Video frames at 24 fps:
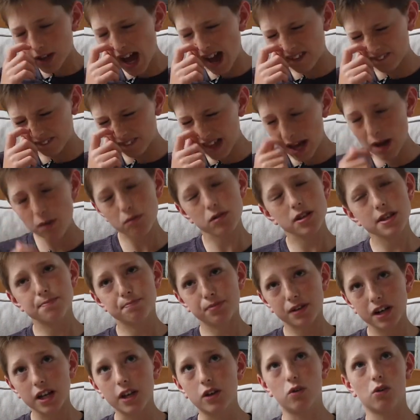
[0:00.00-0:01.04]
yeah, that was
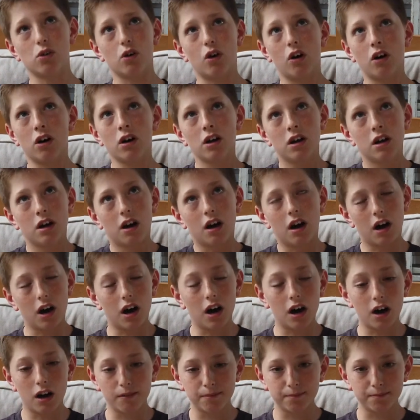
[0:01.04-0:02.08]
pretty cool.
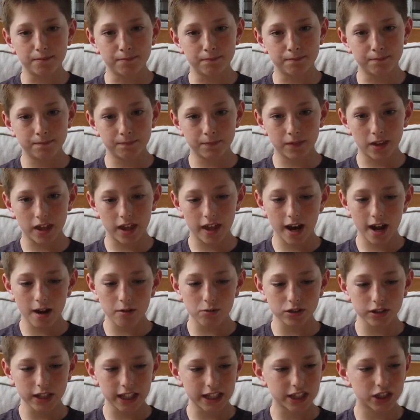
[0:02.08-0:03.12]
And I
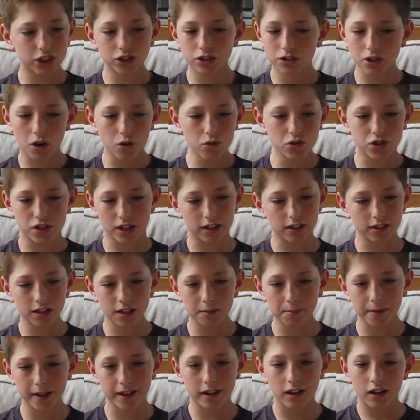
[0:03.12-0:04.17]
was like so jealous.
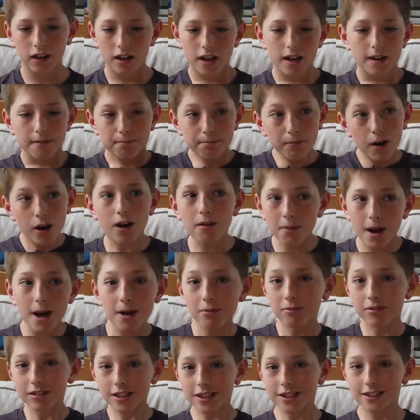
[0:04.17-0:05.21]
I'm like, Mom,
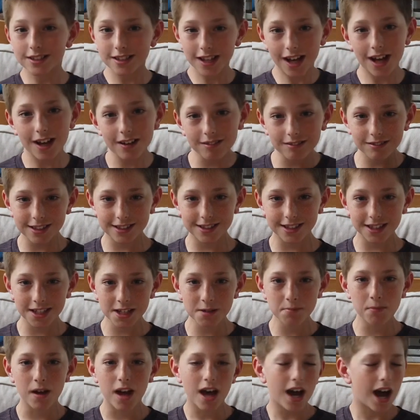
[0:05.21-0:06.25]
I wanna see
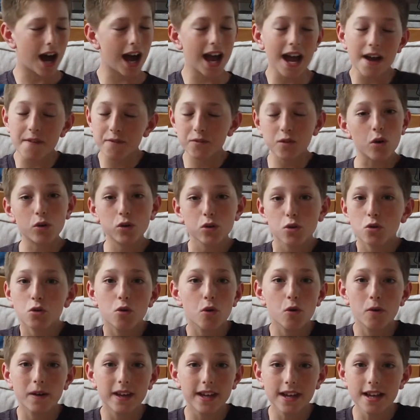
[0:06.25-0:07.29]
him. I have no clue
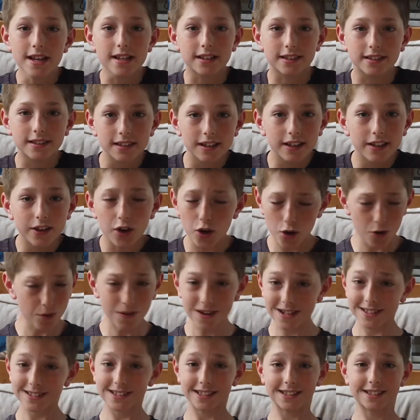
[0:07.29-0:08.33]
who he is. Who
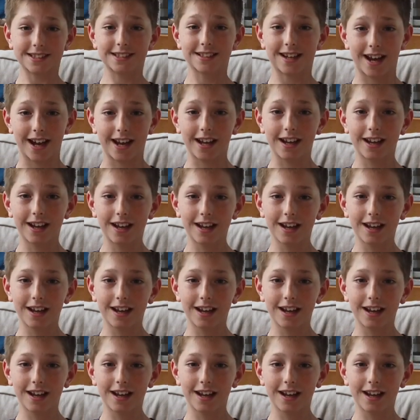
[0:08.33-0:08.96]
is this guy?